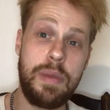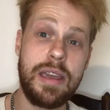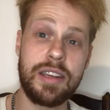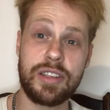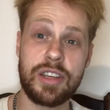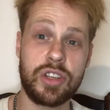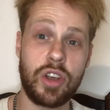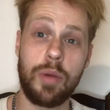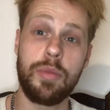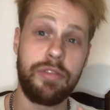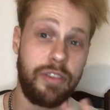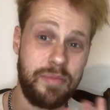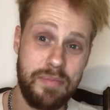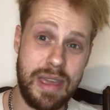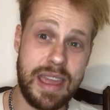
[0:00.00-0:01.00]
biggest excitement
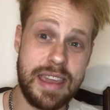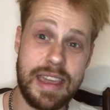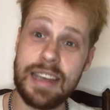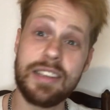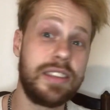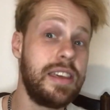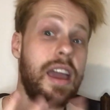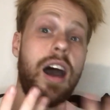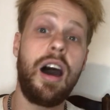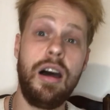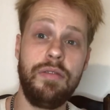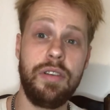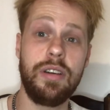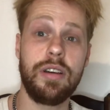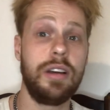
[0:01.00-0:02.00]
for me is the
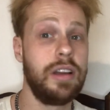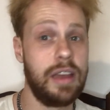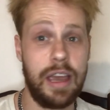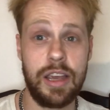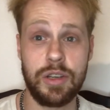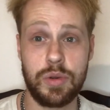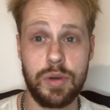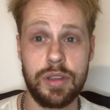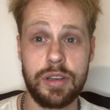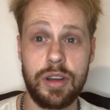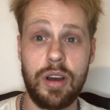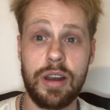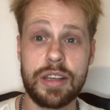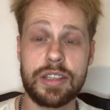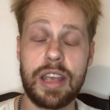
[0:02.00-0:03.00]
other History of the
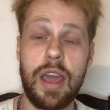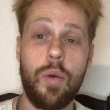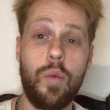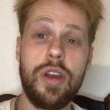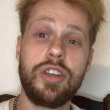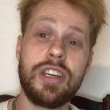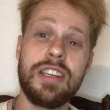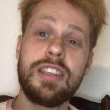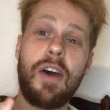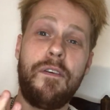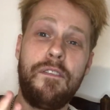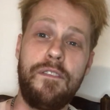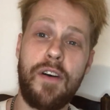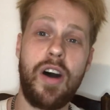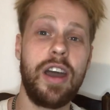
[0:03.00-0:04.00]
Daleks set, which is the
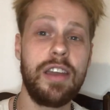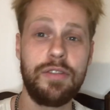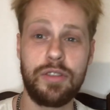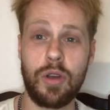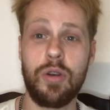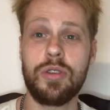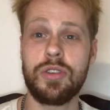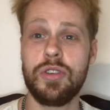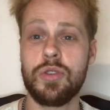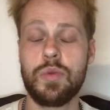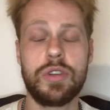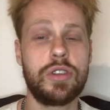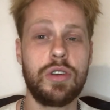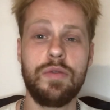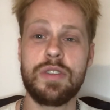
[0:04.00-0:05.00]
5 Doctors,
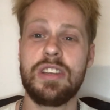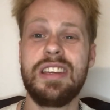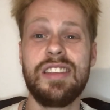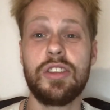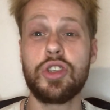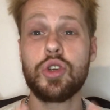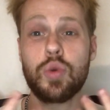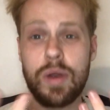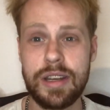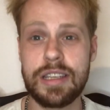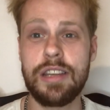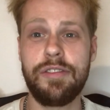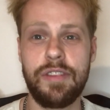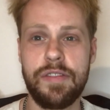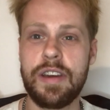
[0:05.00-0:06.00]
which is obviously the
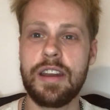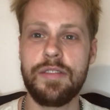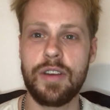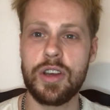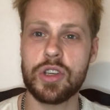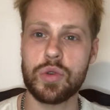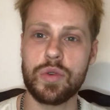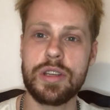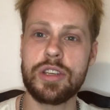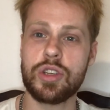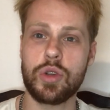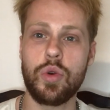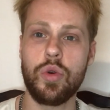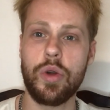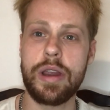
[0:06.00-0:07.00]
25th anniversary
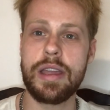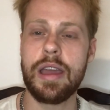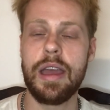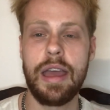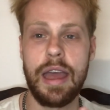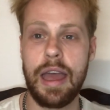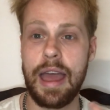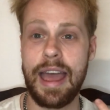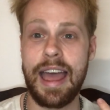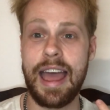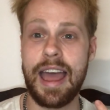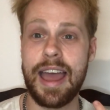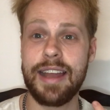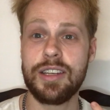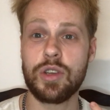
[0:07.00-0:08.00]
story,
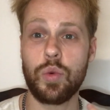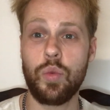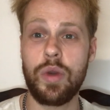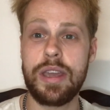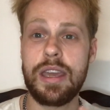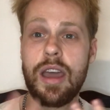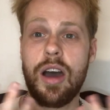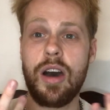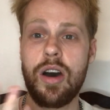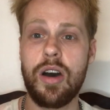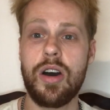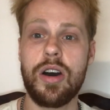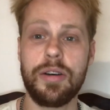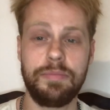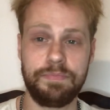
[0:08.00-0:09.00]
and we
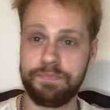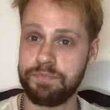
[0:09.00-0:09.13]
are